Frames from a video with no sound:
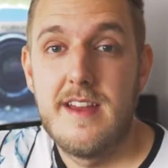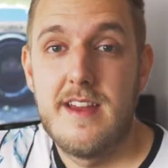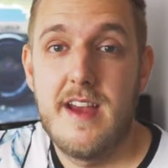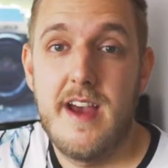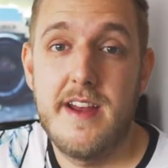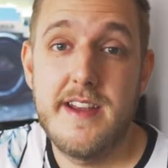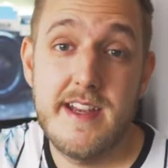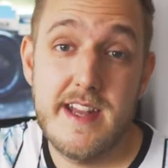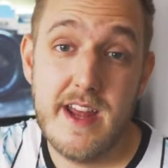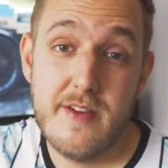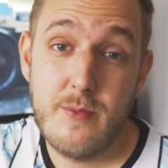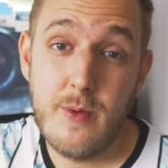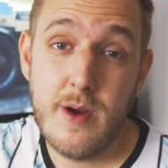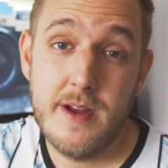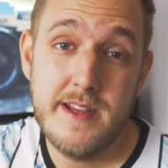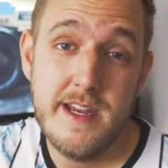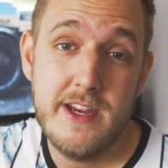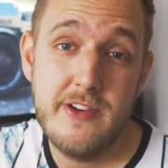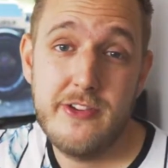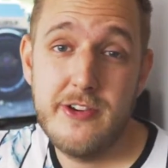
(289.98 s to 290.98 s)
I did have
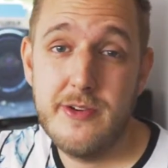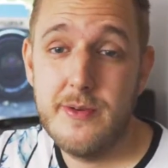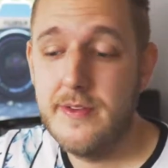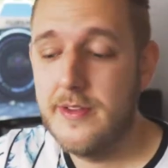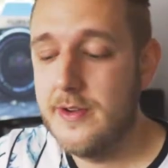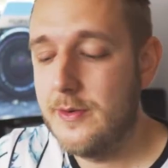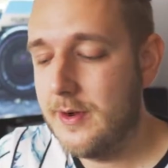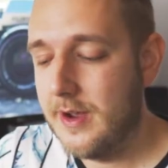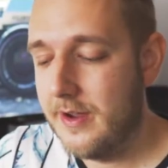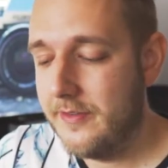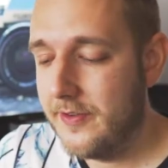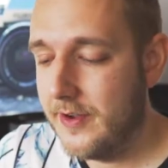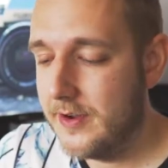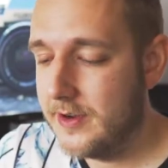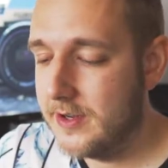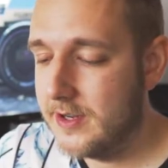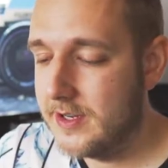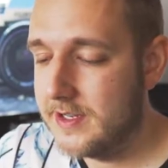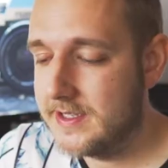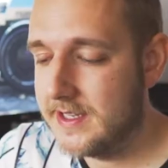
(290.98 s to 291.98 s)
one issue with the
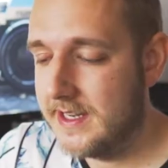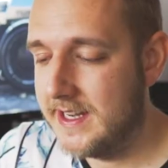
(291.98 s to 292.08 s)
autofocus,